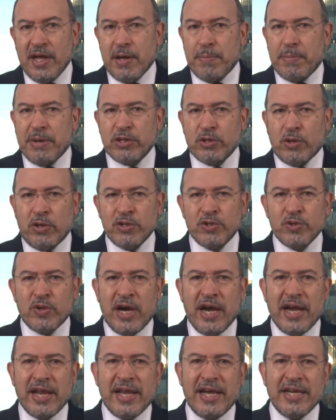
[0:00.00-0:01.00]
but also
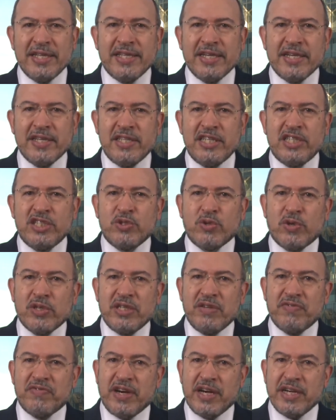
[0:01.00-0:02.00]
highlighting digital
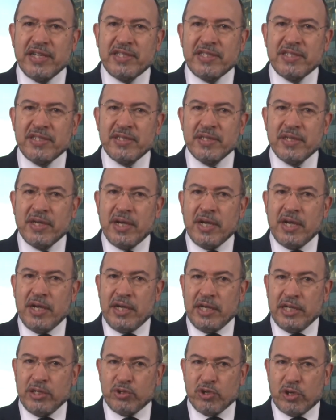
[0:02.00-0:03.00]
divides
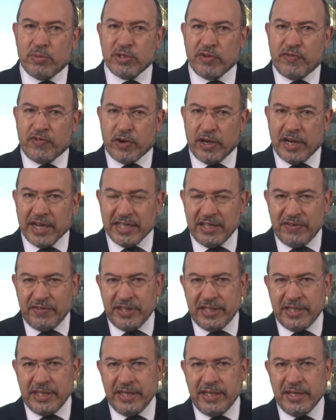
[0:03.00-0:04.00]
in terms of
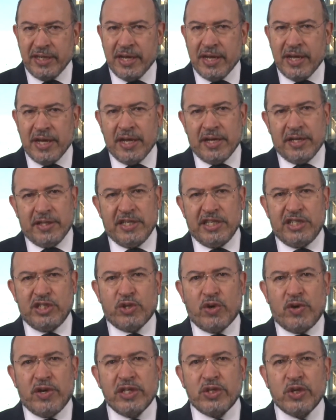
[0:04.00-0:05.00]
connectivity,
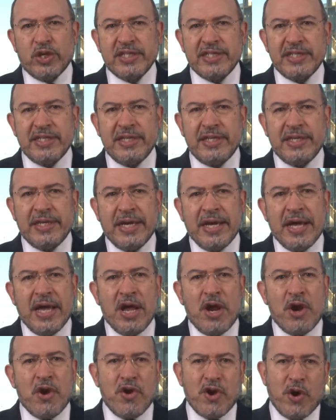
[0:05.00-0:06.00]
digital literacy,
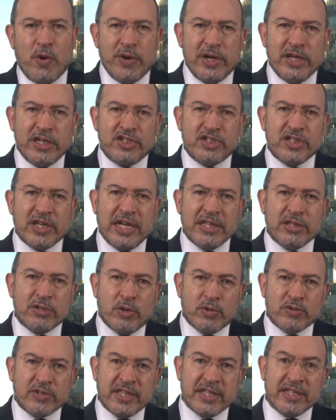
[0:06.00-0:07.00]
knowledge and
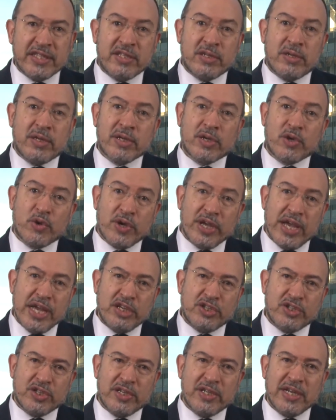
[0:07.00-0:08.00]
content
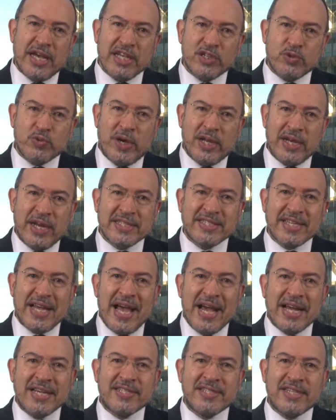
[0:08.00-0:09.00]
creation, as well as
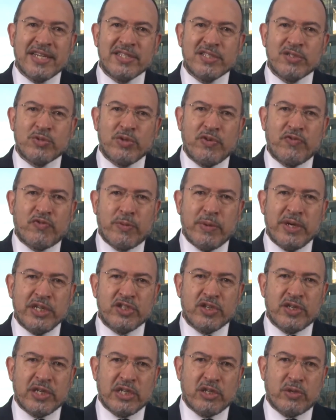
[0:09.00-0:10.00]
access to
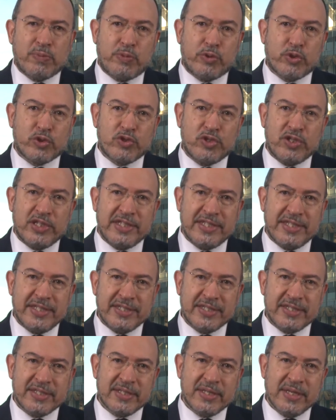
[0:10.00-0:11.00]
information and
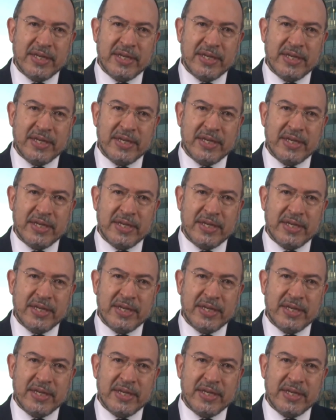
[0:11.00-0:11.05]
opportunities.